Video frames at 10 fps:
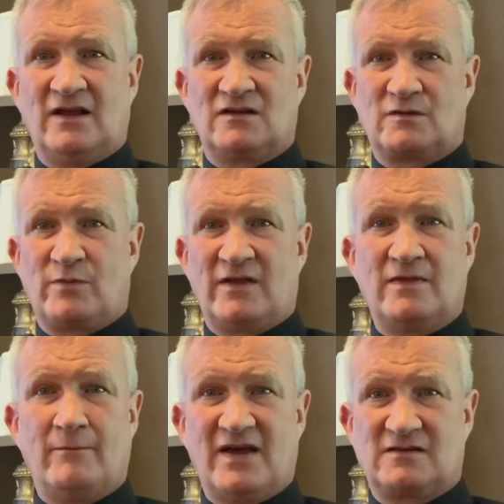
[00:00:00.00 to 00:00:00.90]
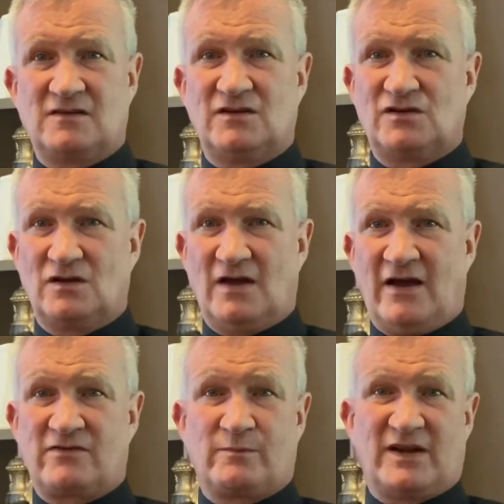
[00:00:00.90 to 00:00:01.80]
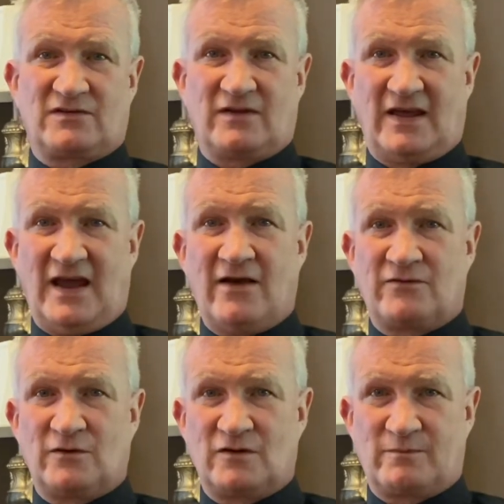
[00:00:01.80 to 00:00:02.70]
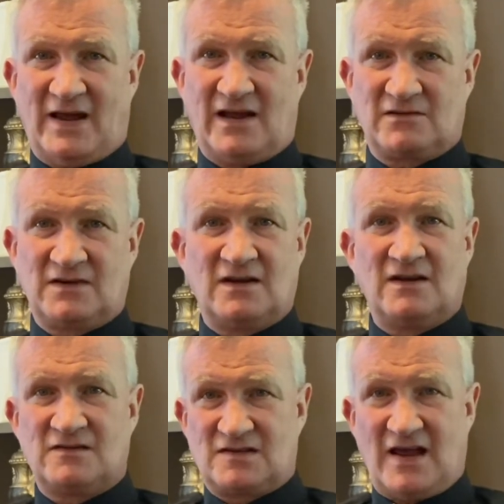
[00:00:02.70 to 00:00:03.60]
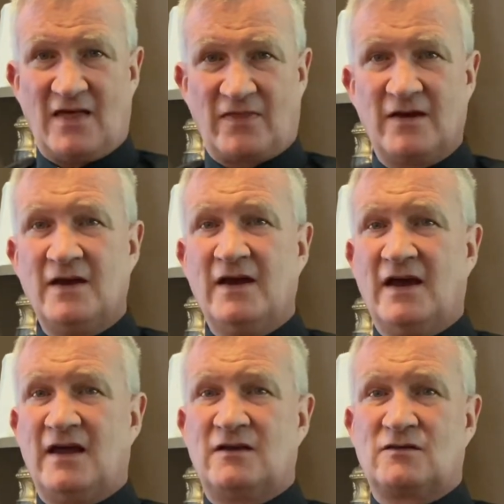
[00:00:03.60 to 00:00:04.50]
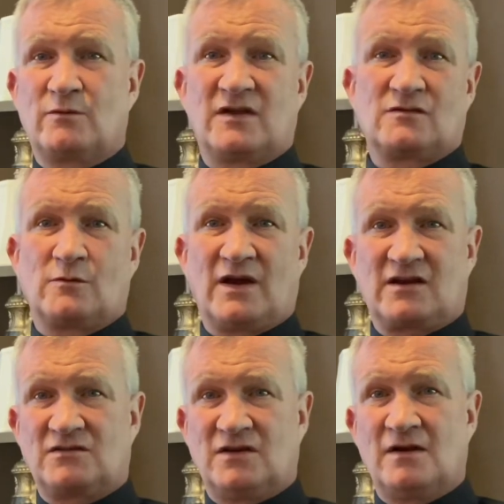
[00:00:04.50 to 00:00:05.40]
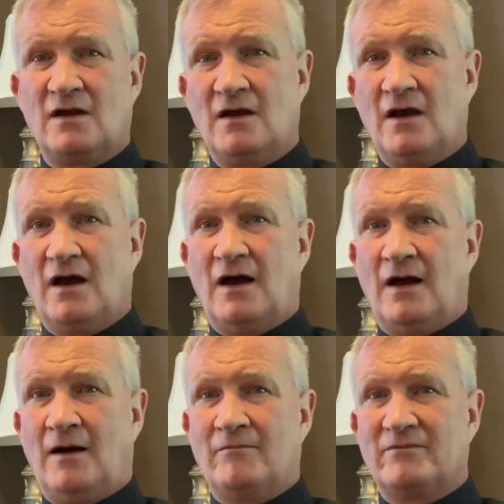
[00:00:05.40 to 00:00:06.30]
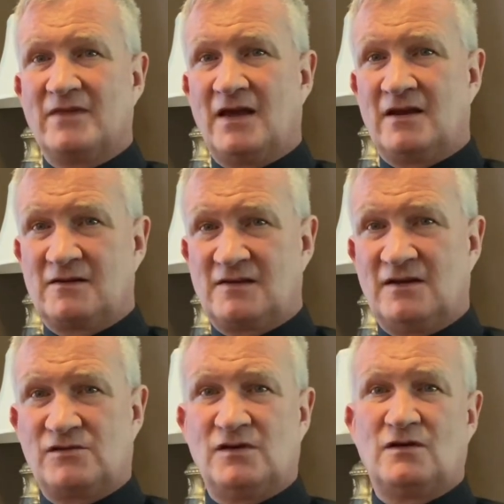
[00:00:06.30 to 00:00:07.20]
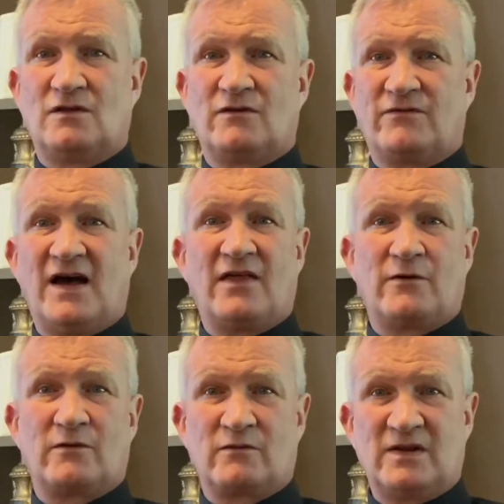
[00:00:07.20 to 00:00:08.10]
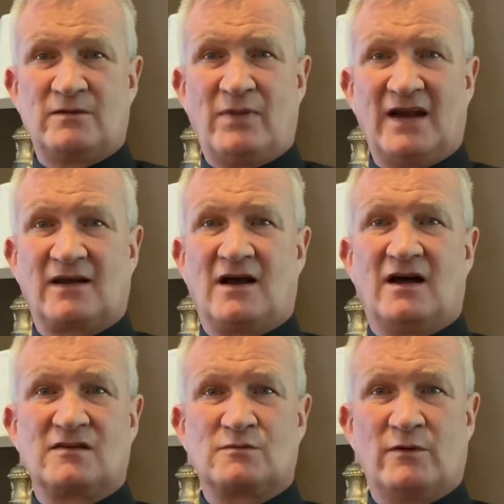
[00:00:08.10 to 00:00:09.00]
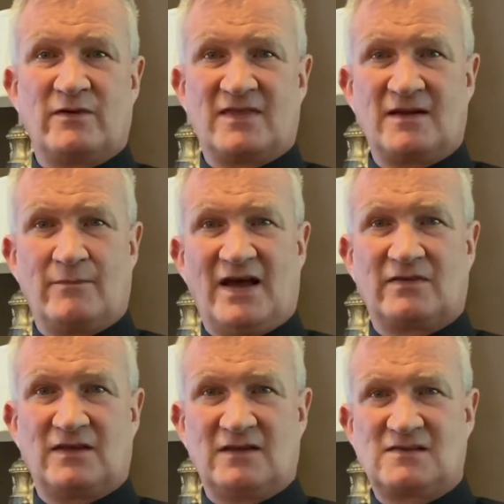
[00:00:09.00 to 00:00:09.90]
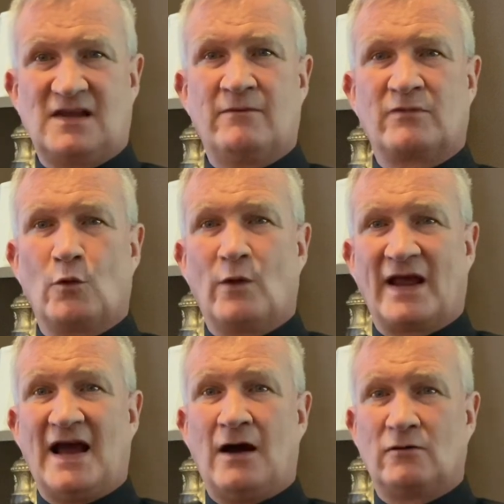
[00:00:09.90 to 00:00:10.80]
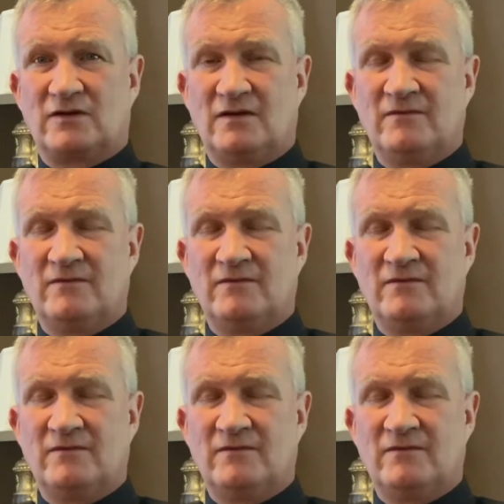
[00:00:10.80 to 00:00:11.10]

and spread the message, especially after his passion, his death, and his resurrection, and ascension to the Father in Pentecost, where we think about them going out,